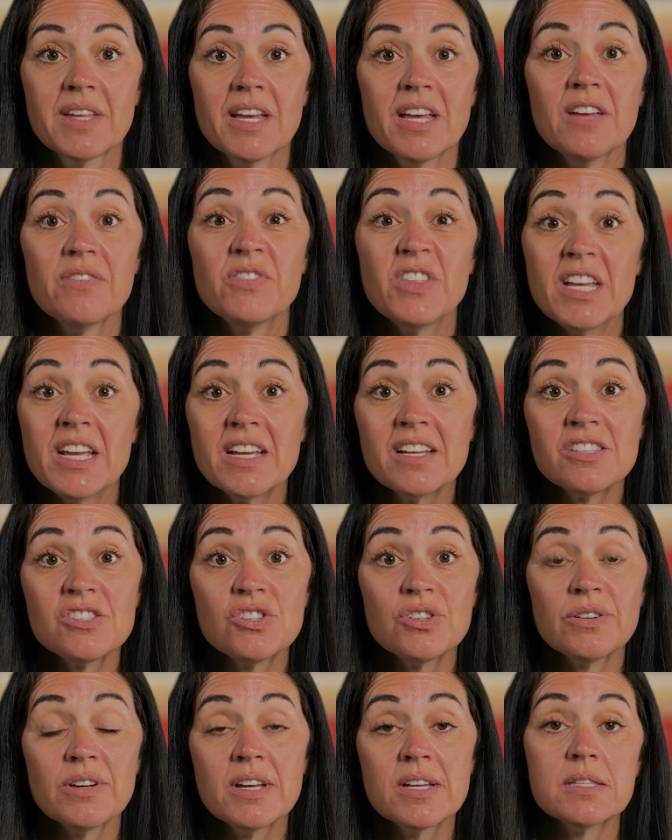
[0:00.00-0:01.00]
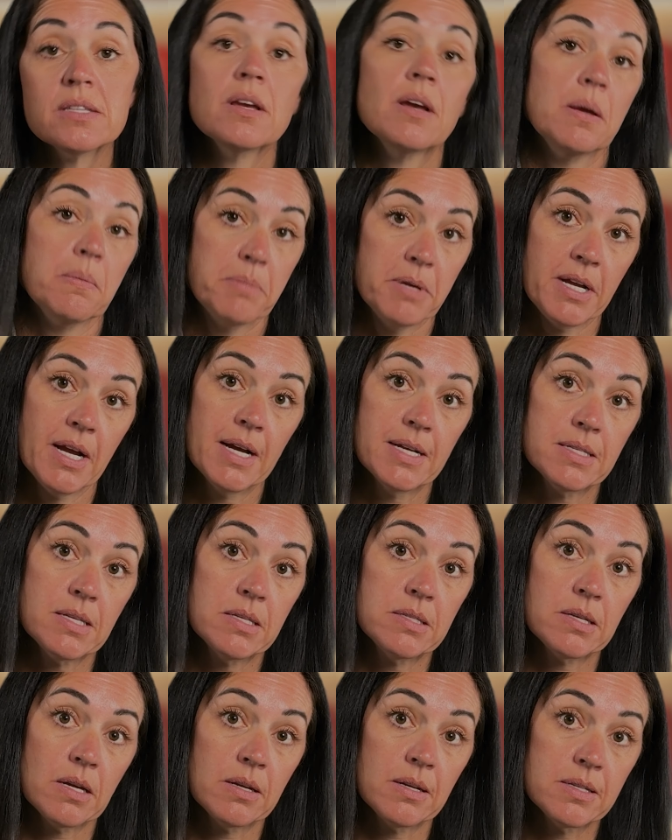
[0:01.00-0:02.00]
If the answer is because
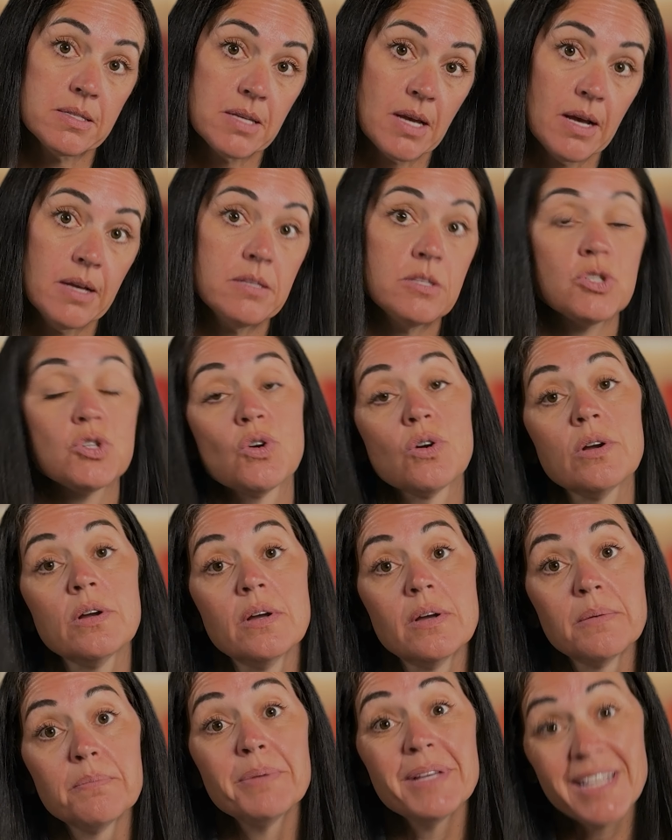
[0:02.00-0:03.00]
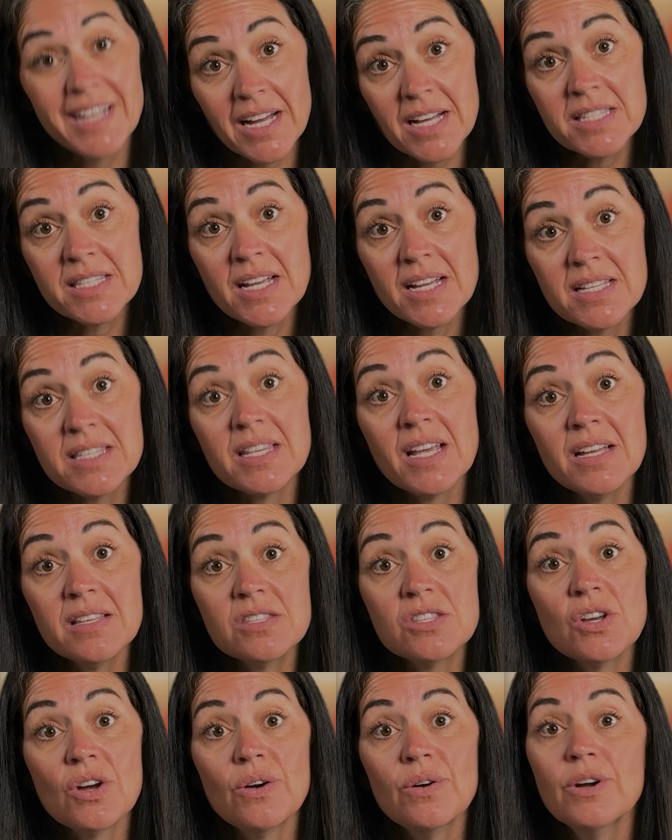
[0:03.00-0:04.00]
it's on a test or because I
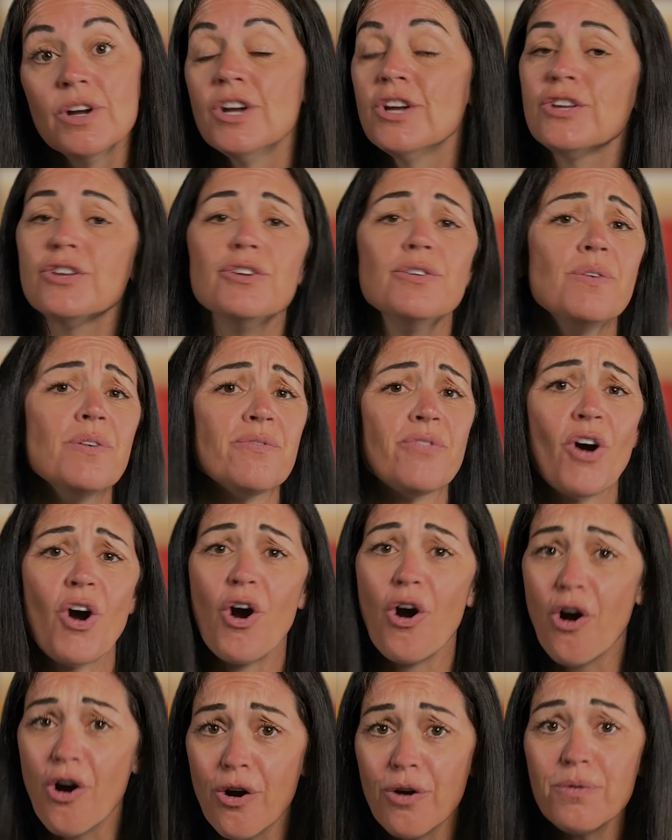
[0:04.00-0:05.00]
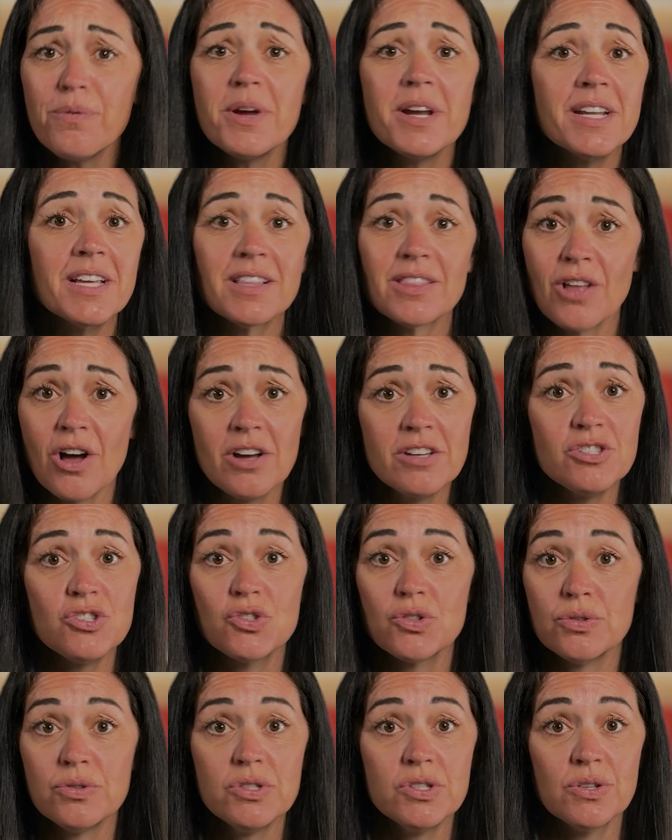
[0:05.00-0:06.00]
said so, you have already lost
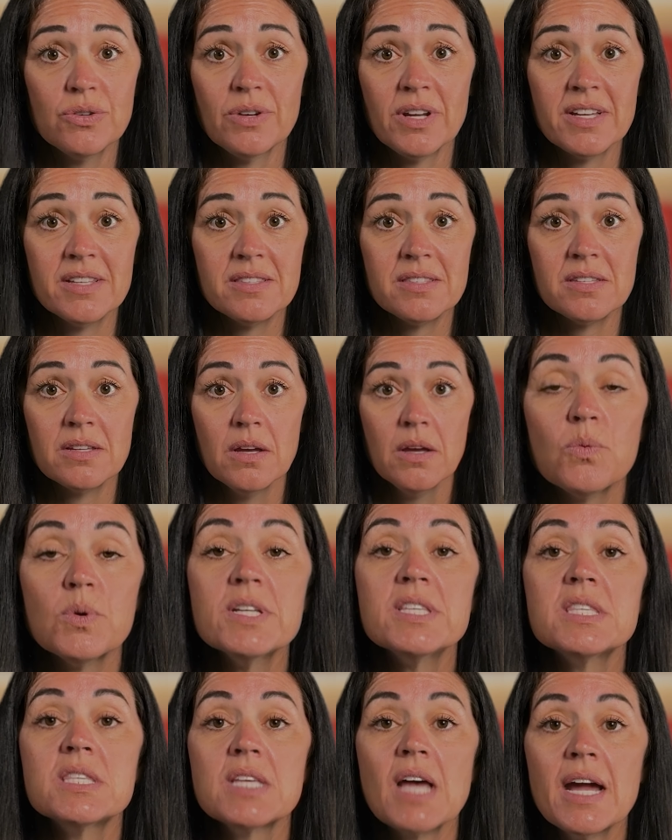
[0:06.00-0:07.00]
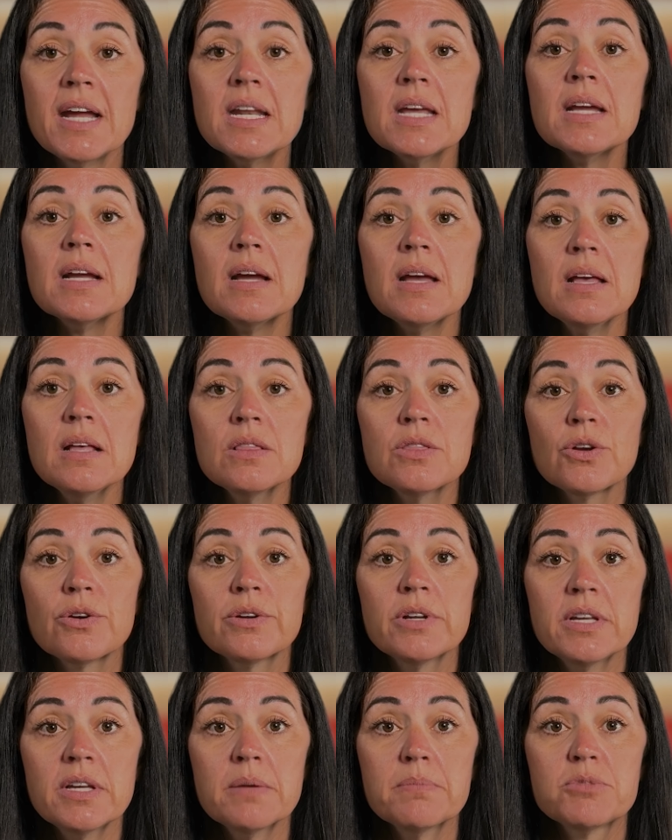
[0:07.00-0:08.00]
your students. Reciting a
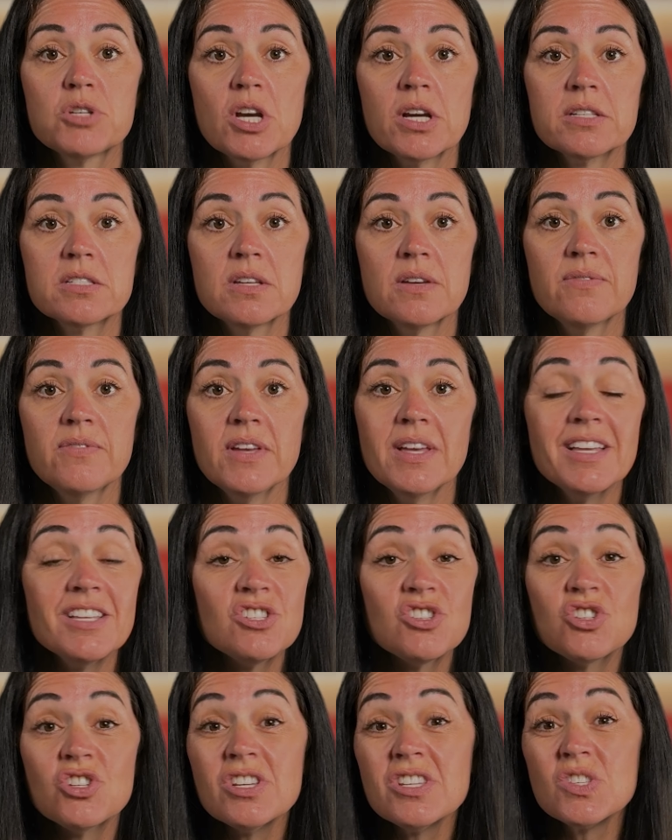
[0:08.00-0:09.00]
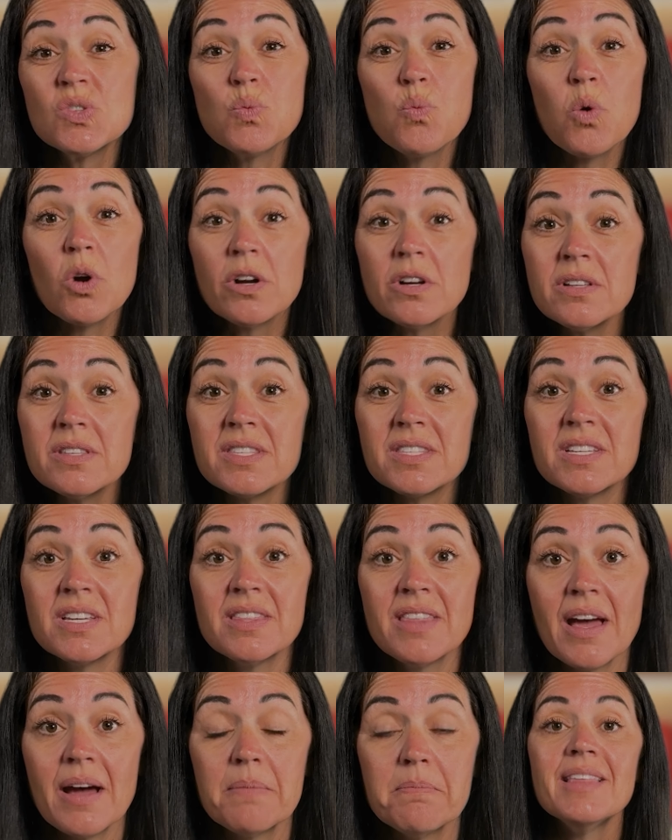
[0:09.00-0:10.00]
learning objective, it's just words to
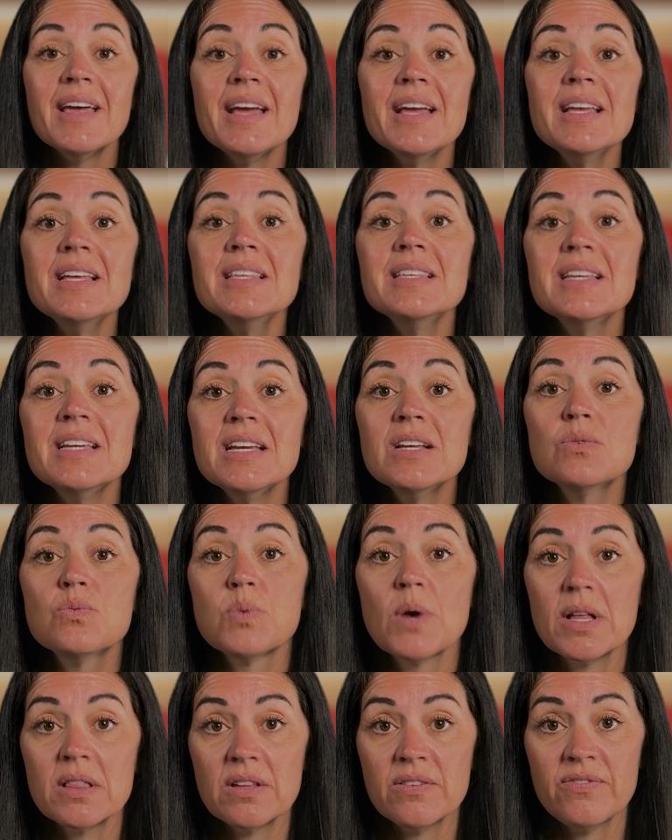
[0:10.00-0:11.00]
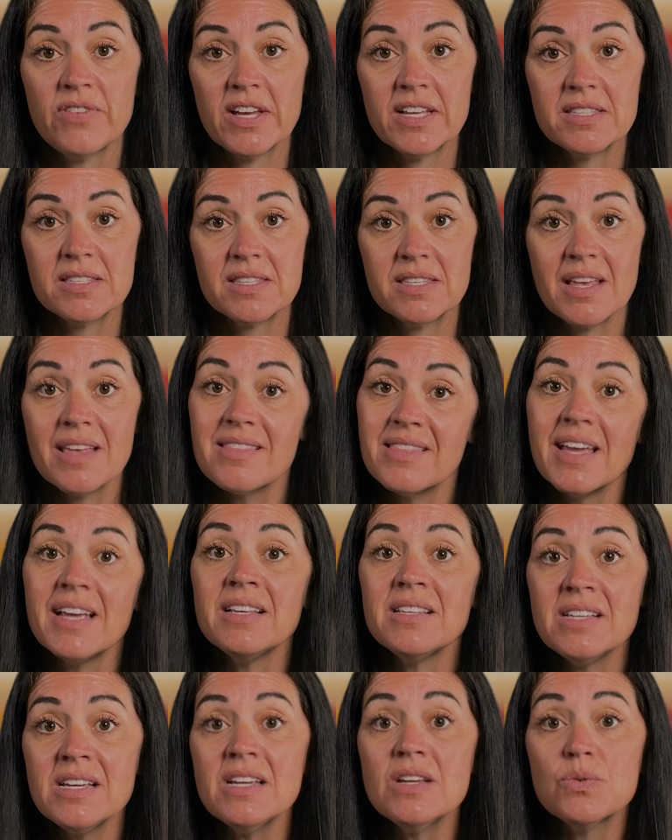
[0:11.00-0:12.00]
them. They need relevance. They
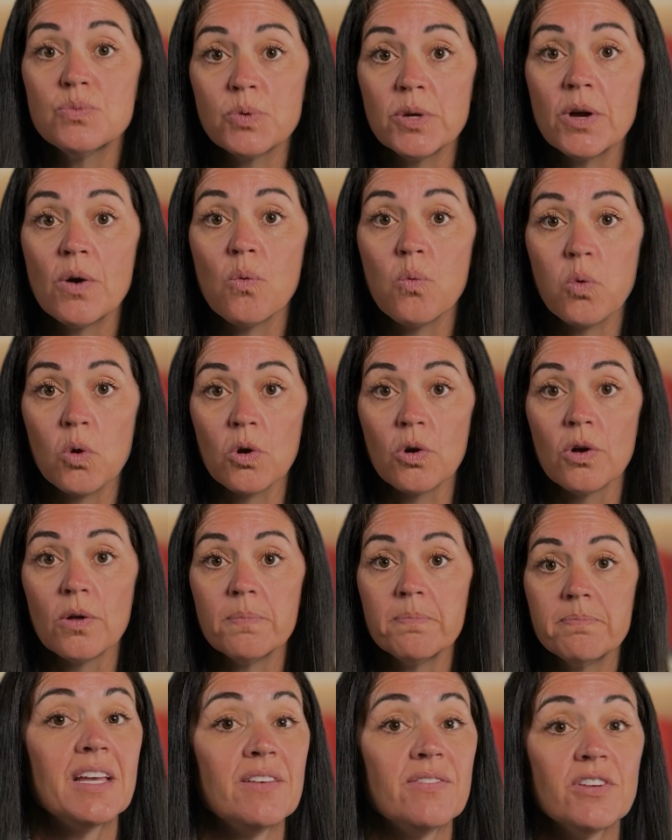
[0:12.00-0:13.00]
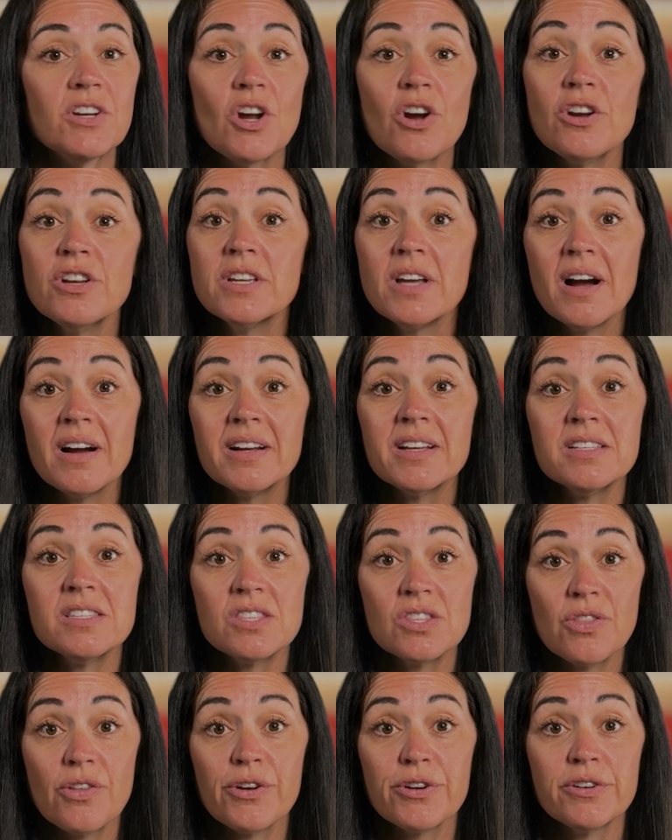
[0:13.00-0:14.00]
need real world. Even our
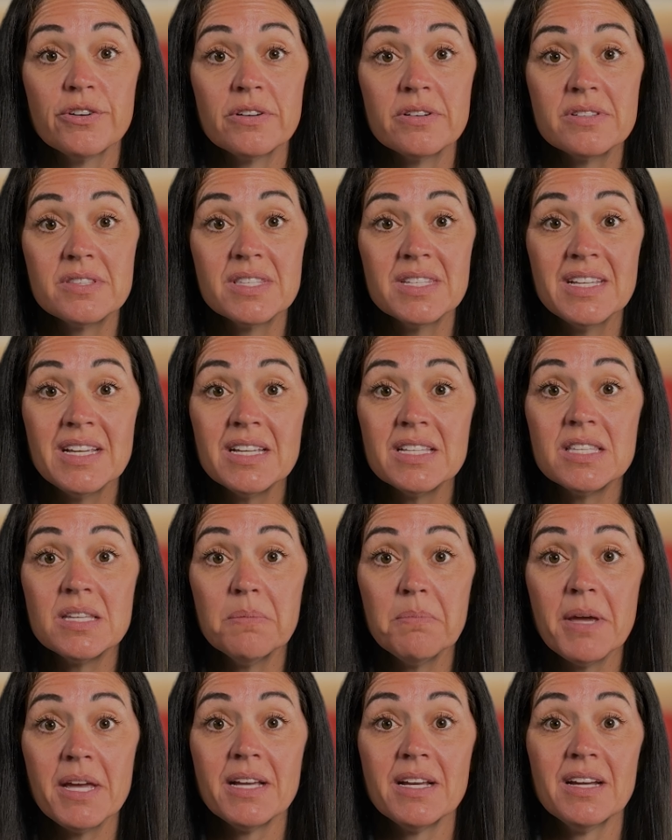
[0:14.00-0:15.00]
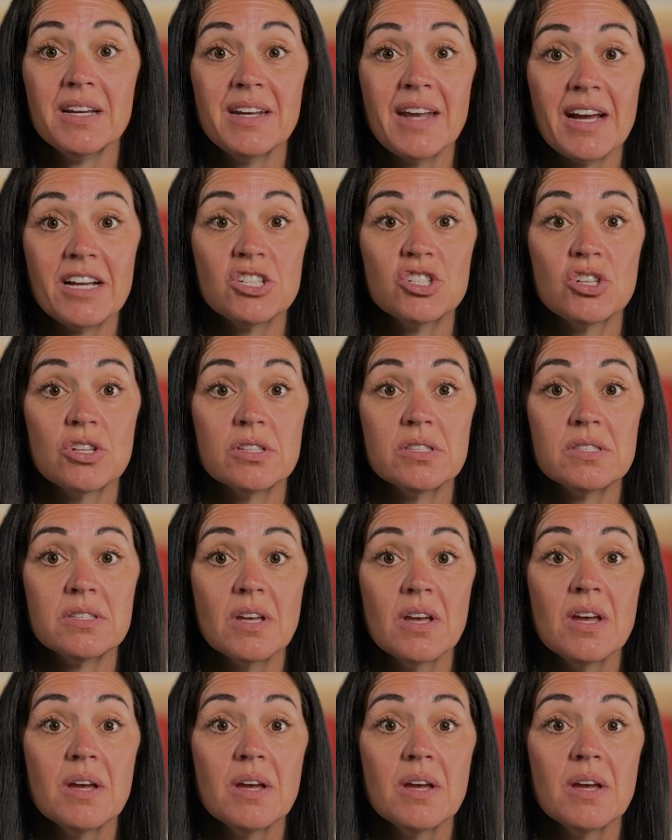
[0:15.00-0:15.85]
youngest learners need to make connections